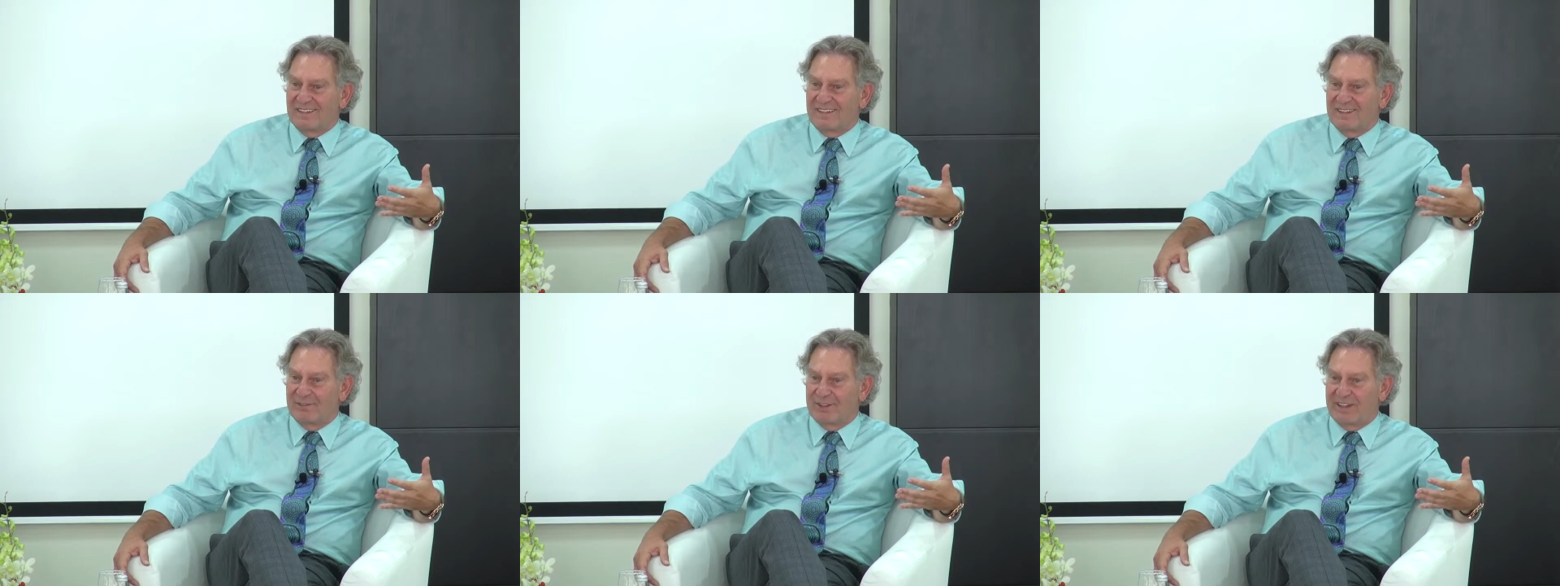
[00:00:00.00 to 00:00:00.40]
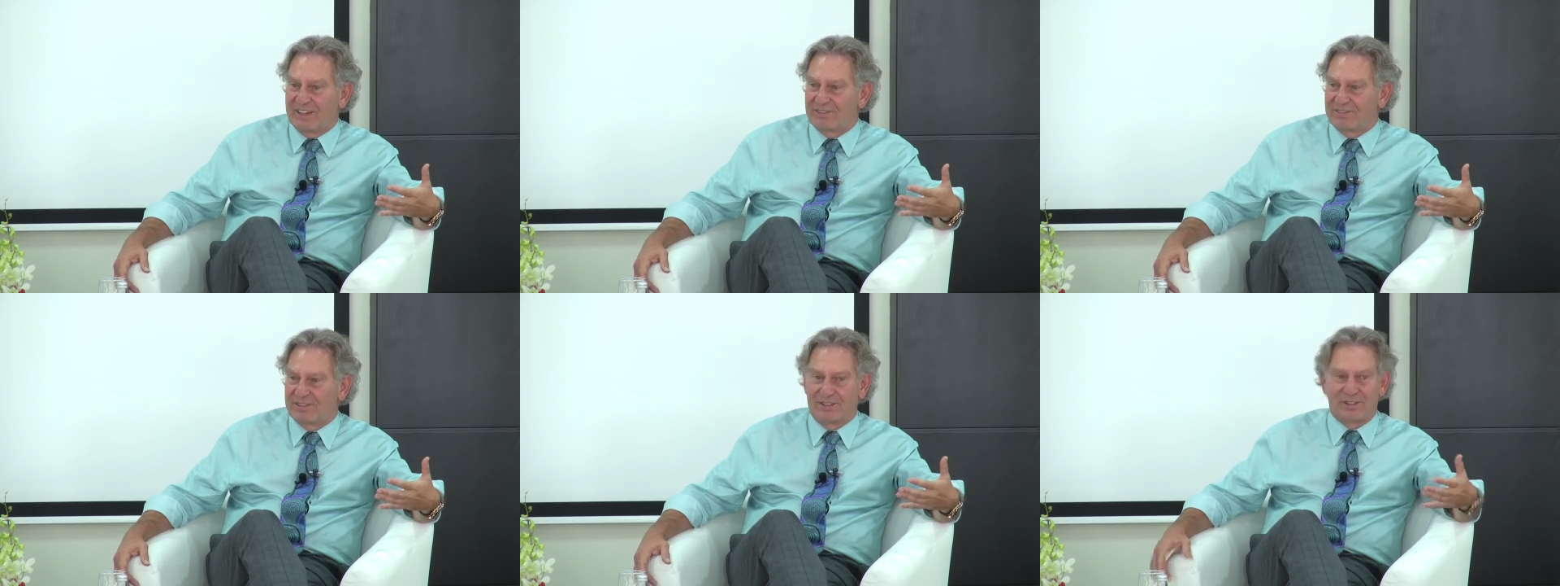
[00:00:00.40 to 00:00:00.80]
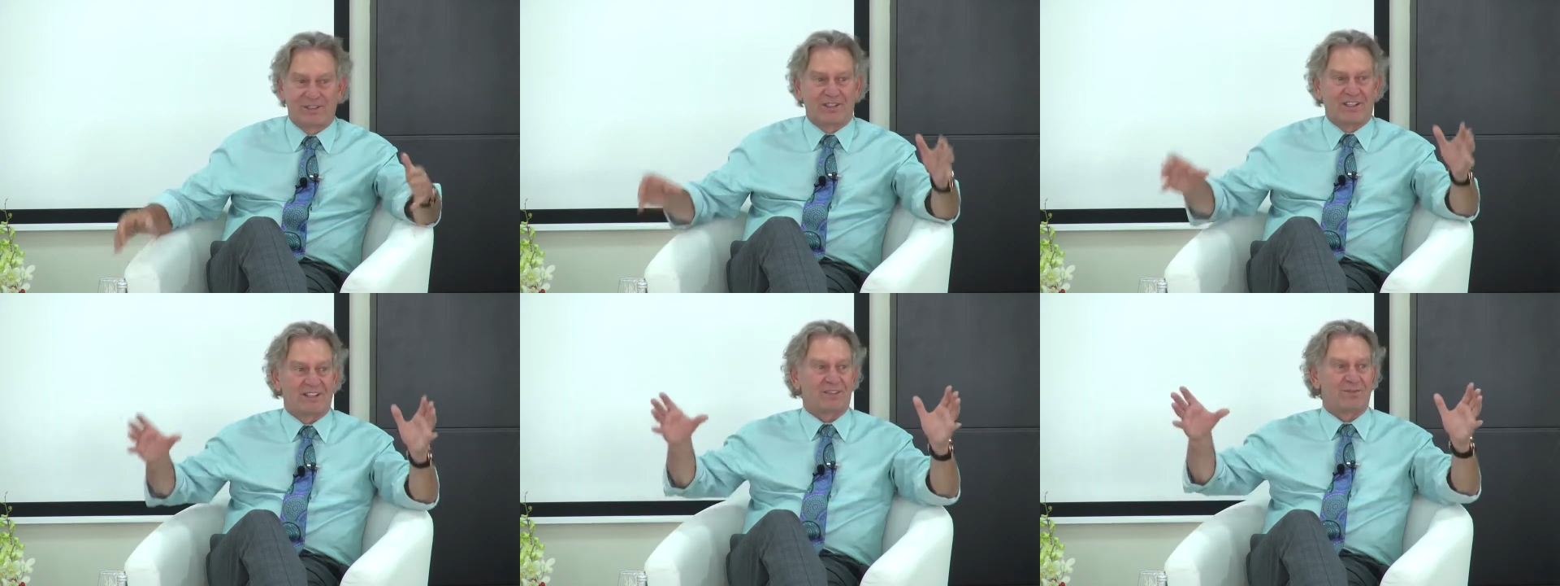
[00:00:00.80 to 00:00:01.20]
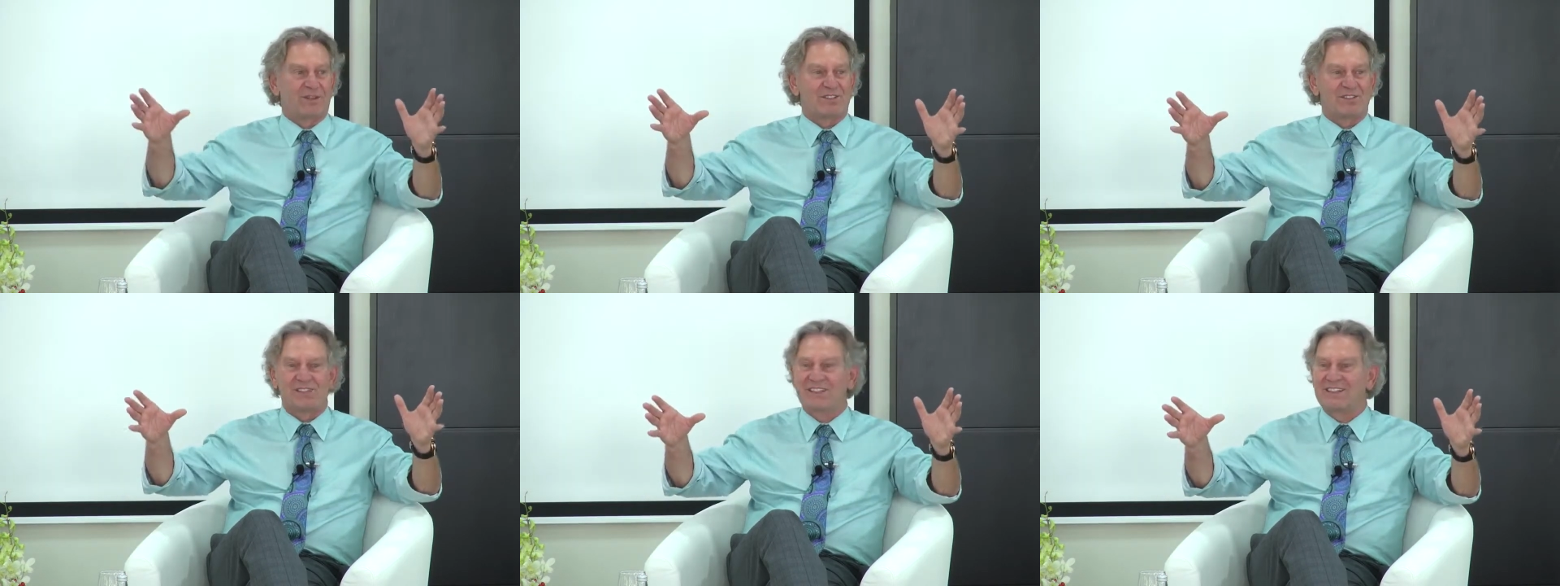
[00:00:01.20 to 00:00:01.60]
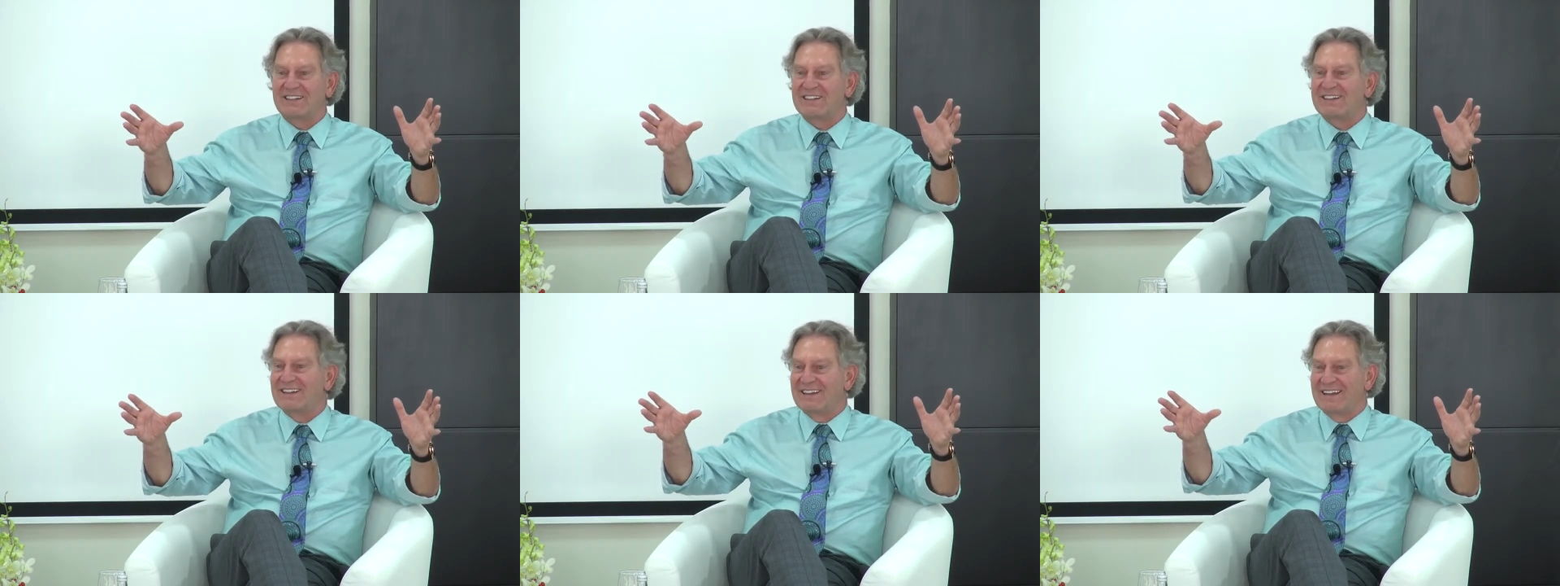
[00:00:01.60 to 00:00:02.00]
If we have, you can't imagine
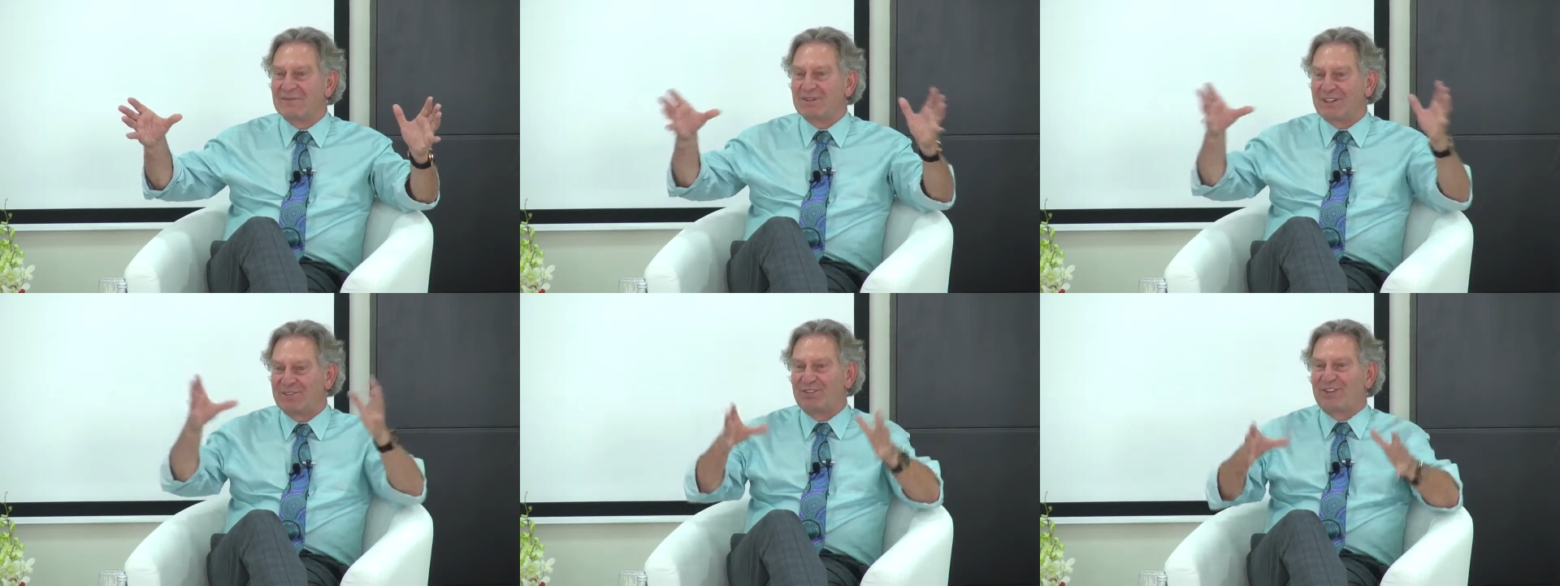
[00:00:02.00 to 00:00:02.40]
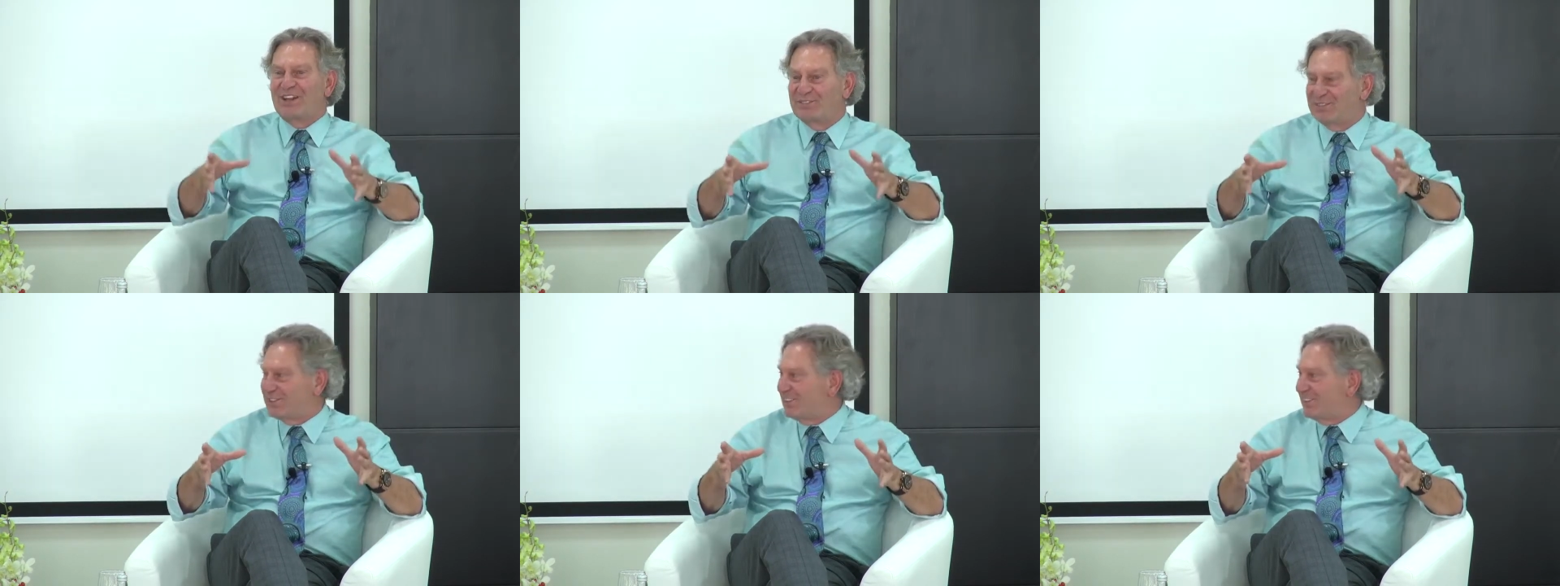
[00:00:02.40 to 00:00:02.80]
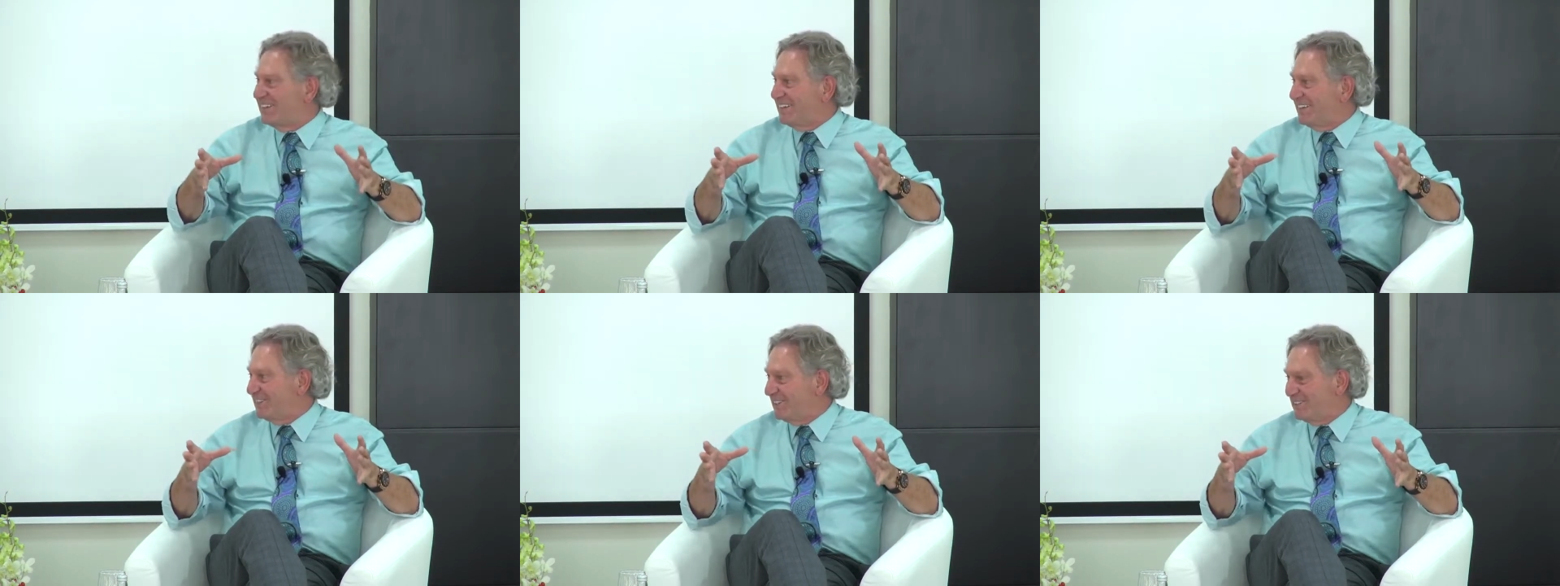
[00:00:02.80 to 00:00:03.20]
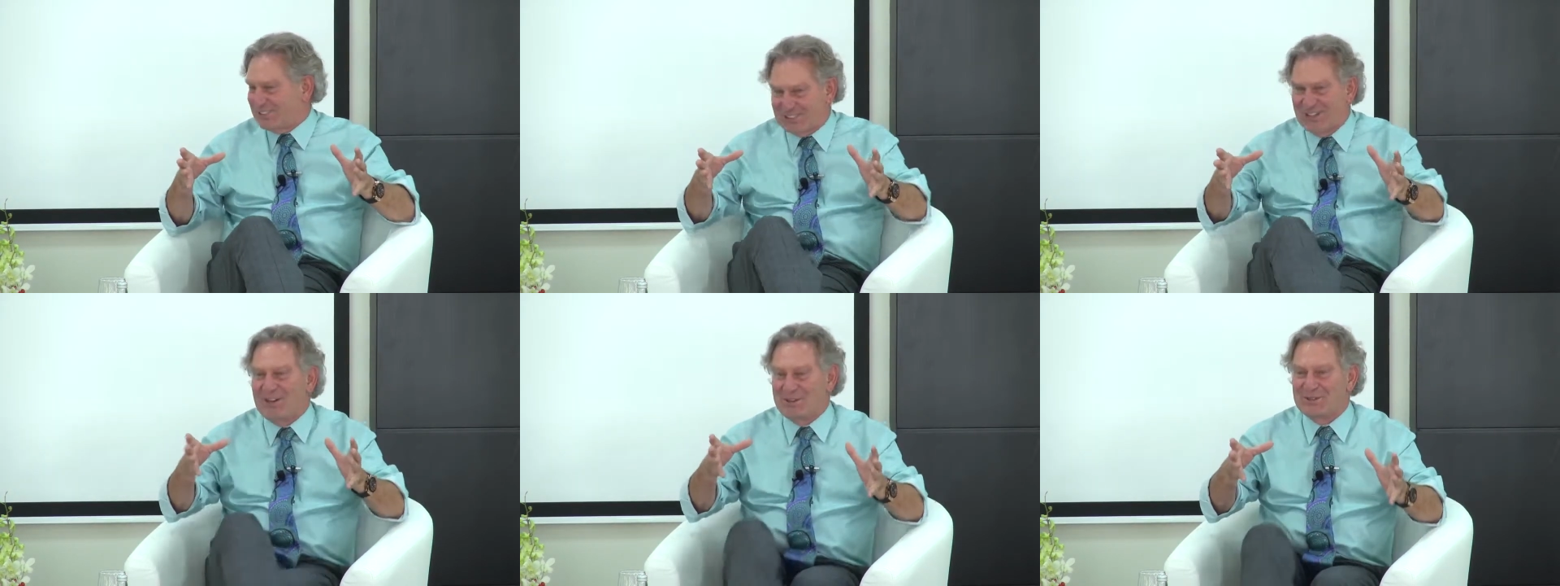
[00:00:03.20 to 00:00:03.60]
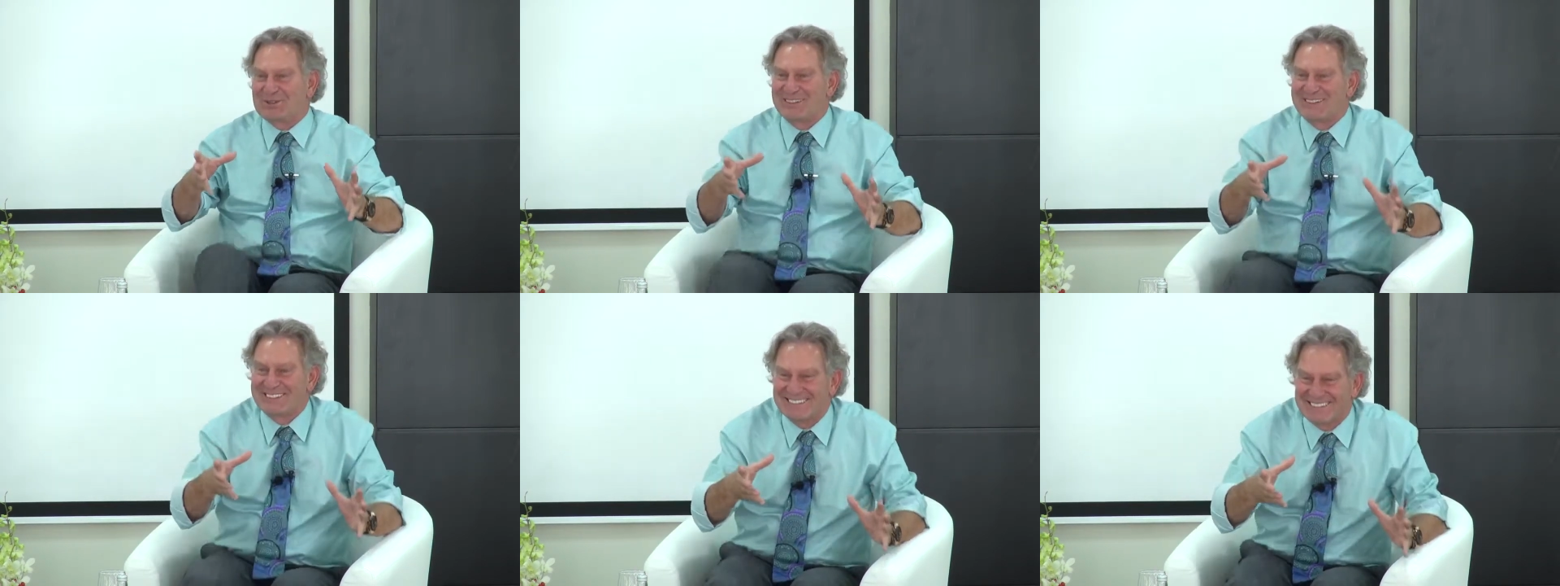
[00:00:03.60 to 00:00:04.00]
here, but if you have a city with snow